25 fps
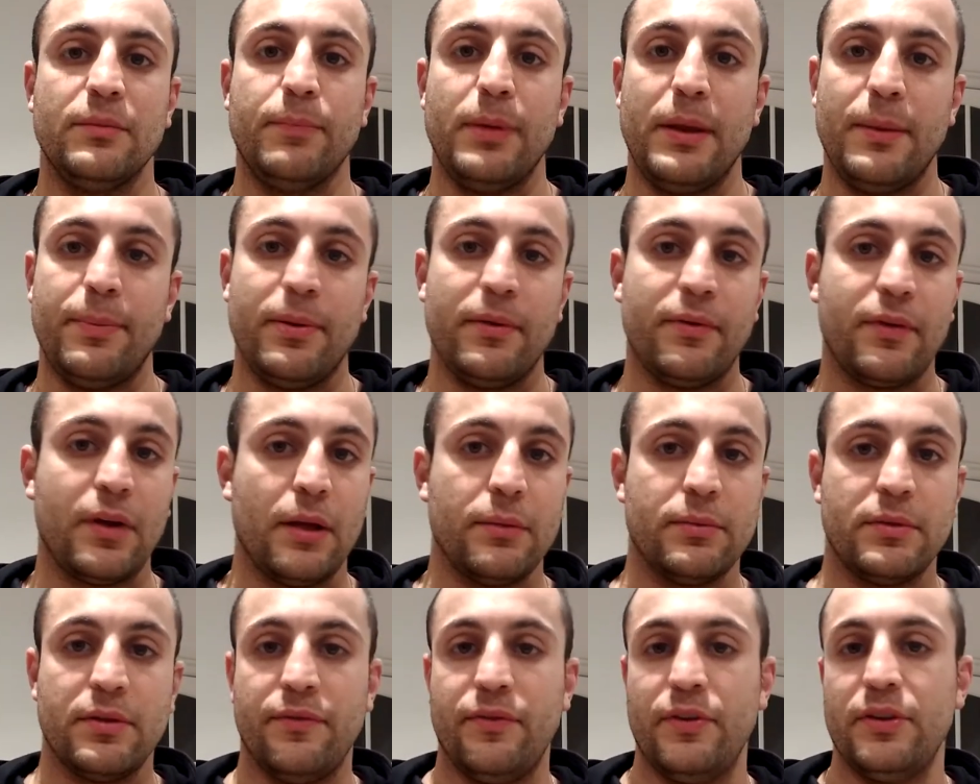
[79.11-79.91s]
People have
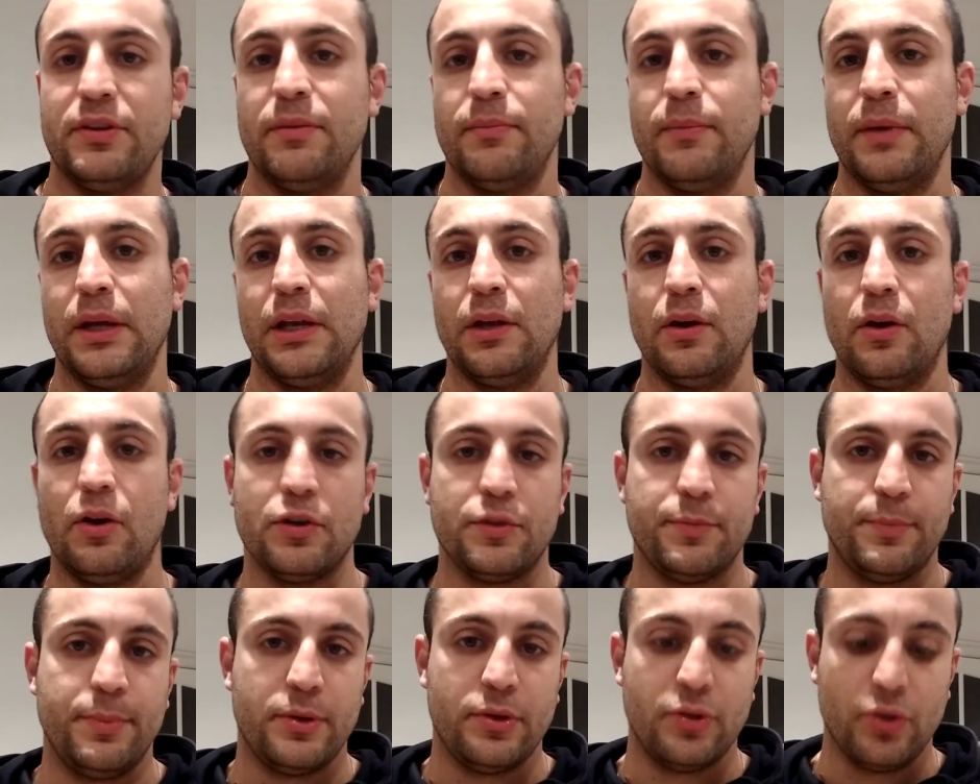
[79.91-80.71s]
come to visit me in
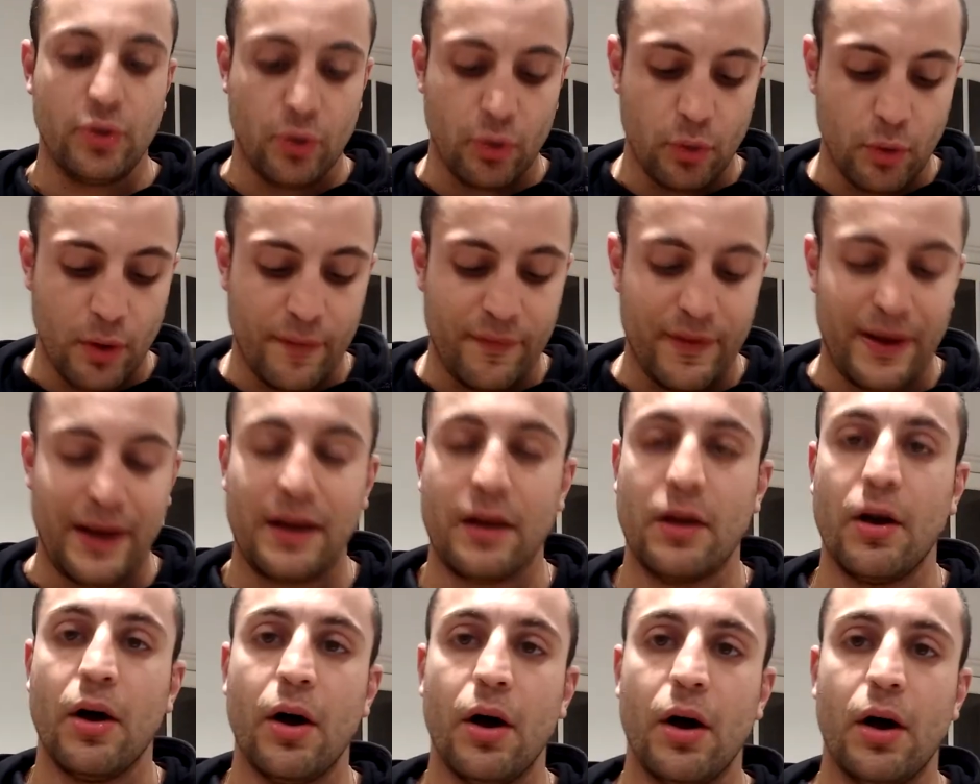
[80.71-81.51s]
hospital. I've had
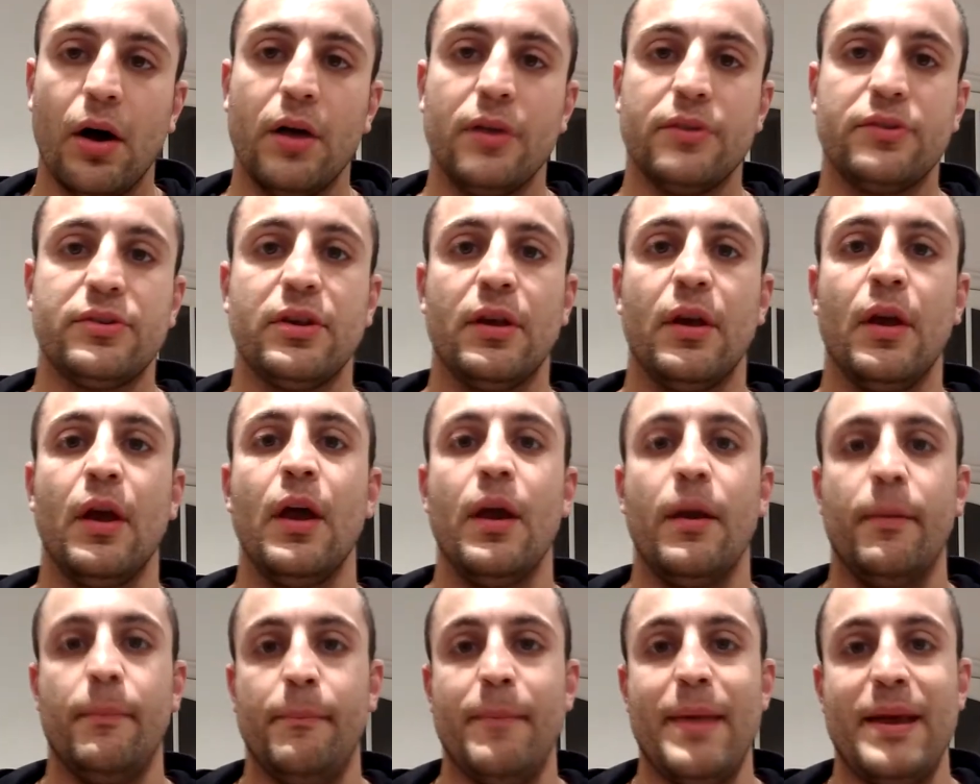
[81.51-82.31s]
cards,
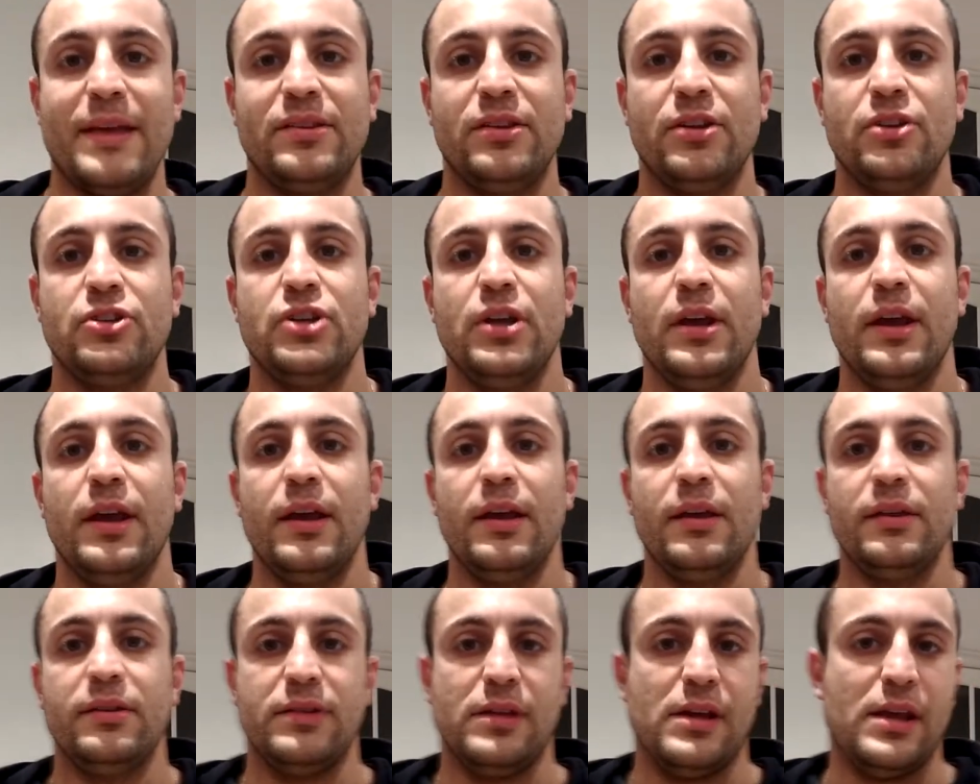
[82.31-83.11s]

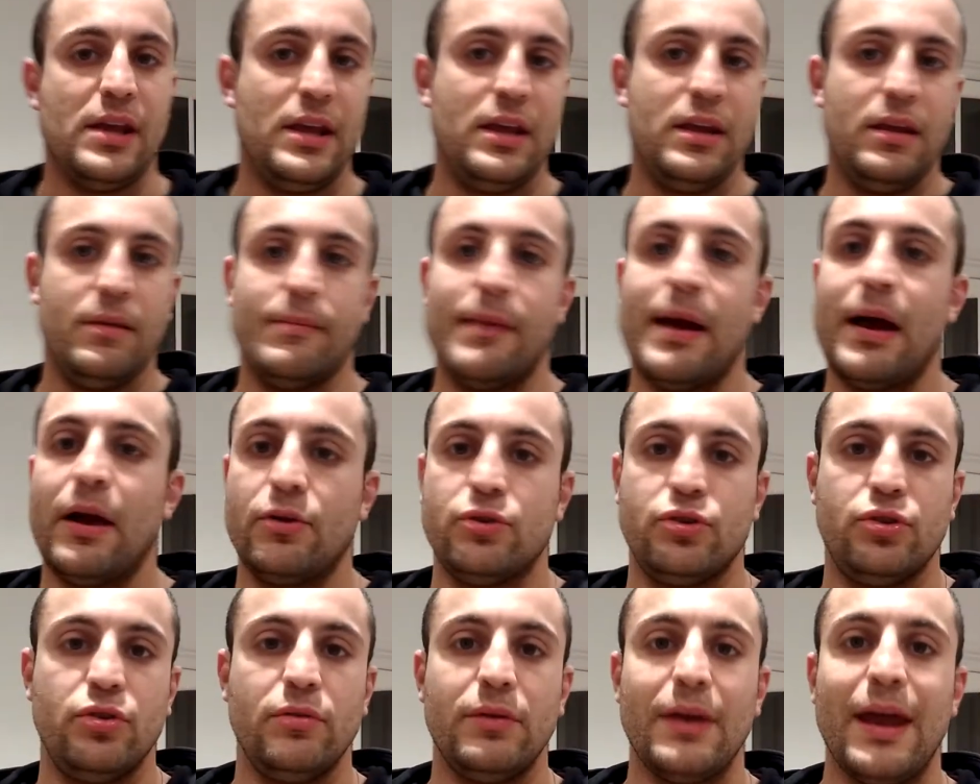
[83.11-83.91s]
messages,
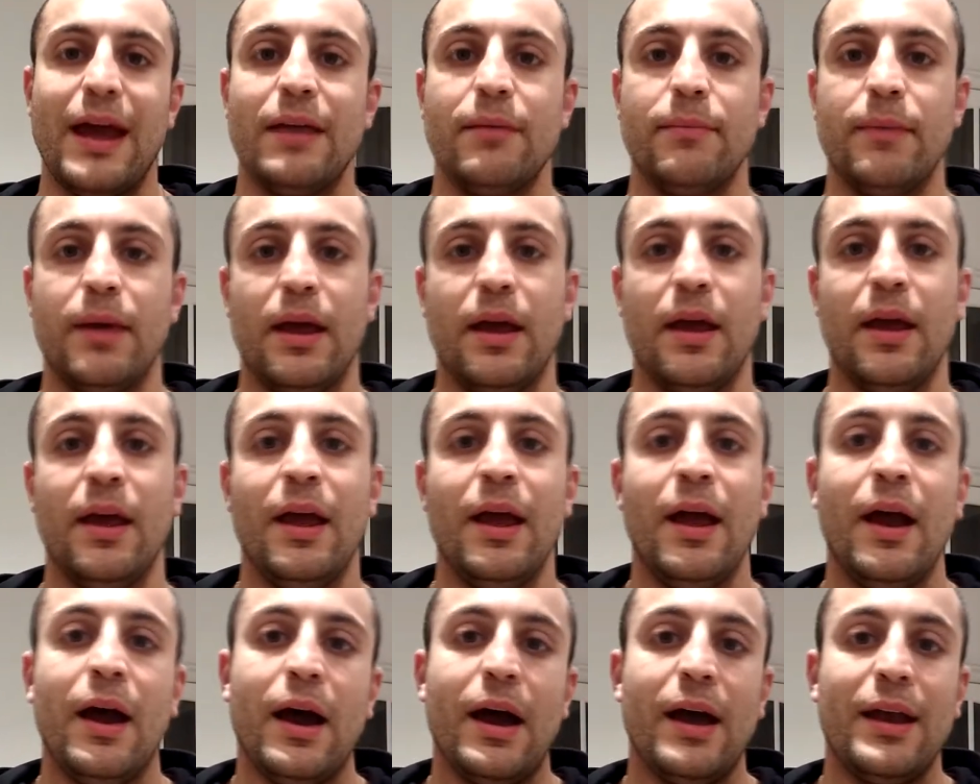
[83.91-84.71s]
emails, you name it,
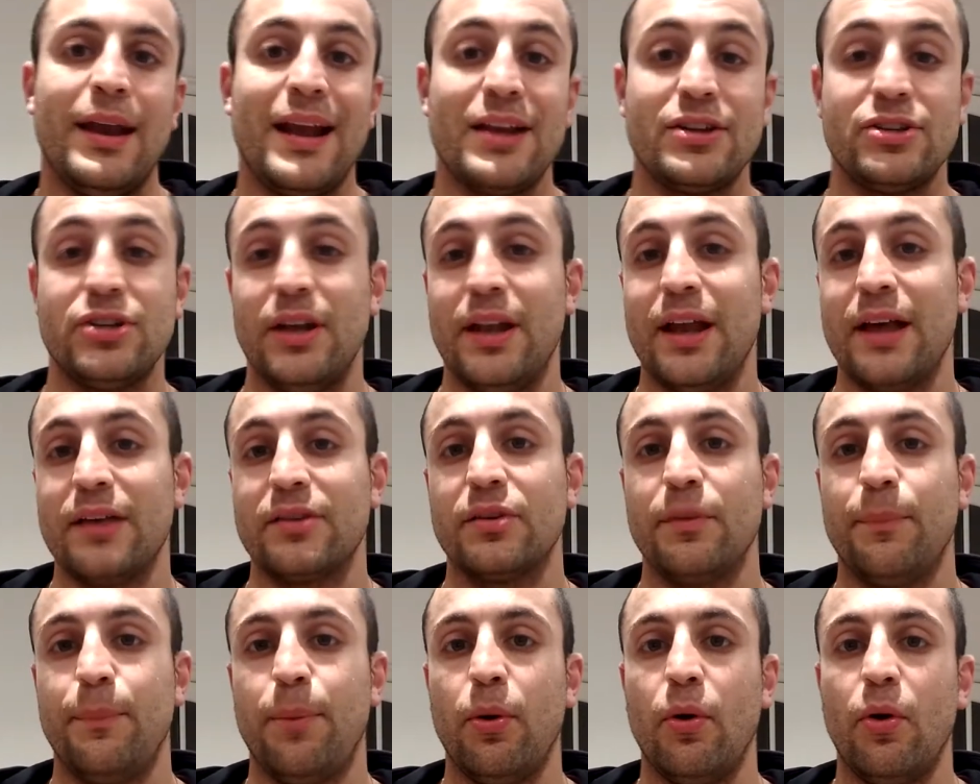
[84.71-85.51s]
and actually that
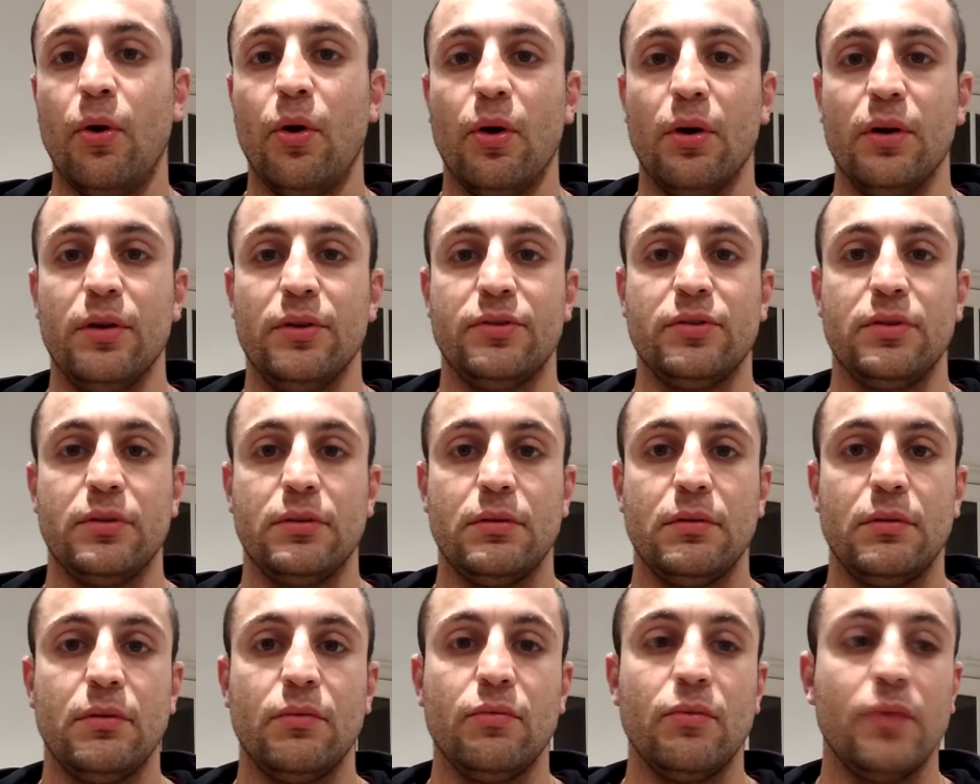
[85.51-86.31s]
support has
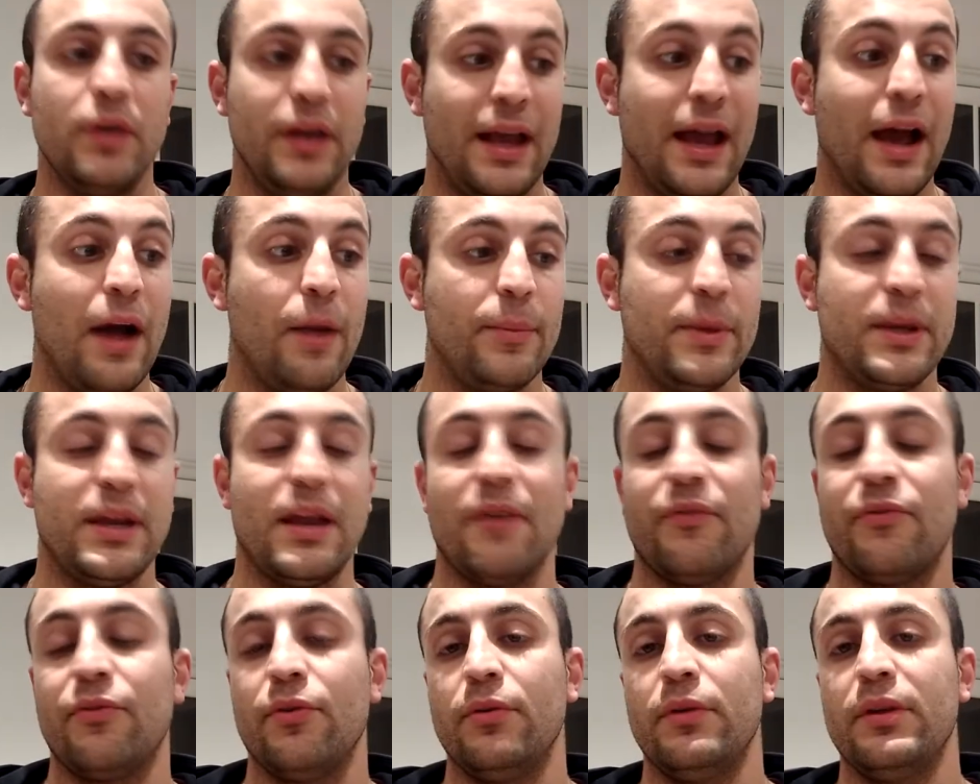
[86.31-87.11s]
really helped me
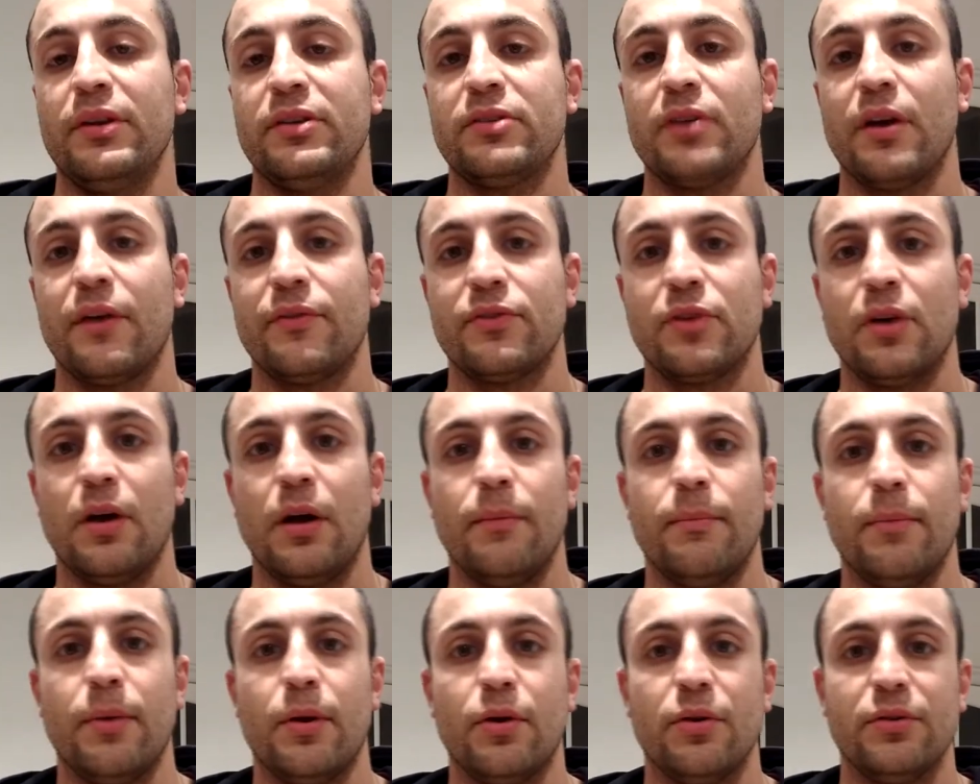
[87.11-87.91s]
get through this tough
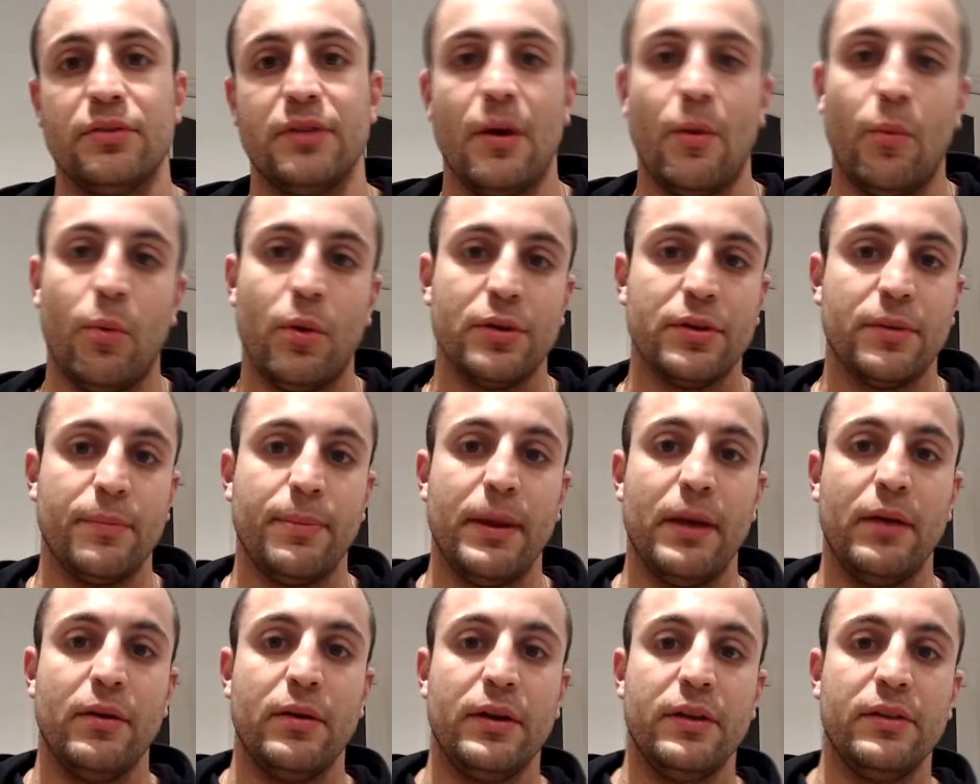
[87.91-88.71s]
time, because there was a
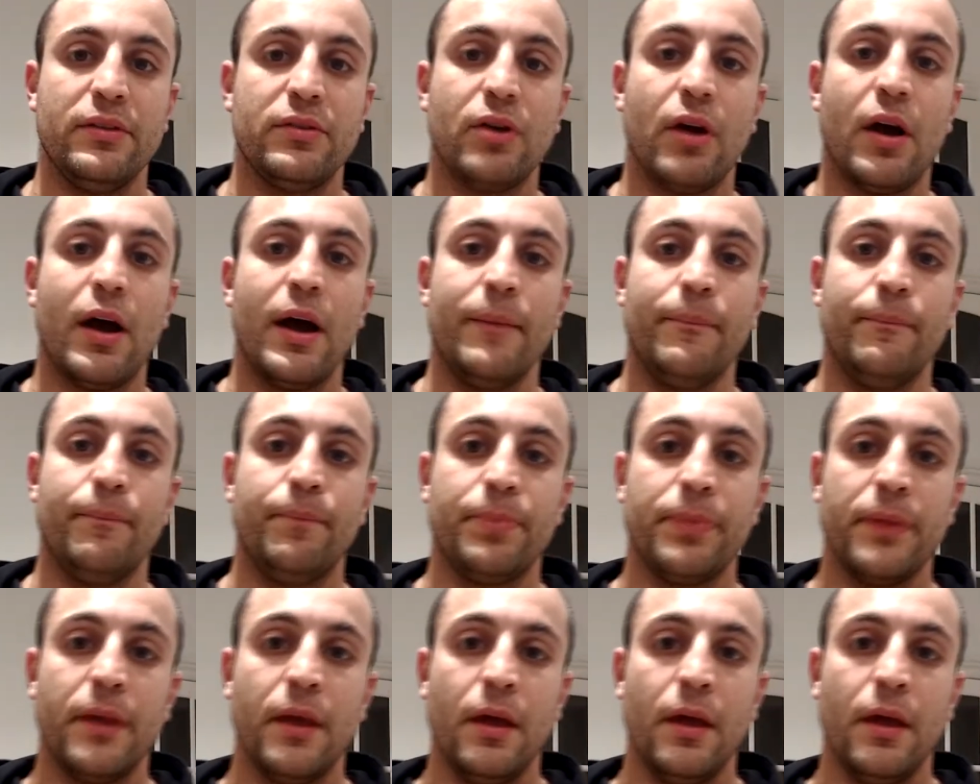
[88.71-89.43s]
period in time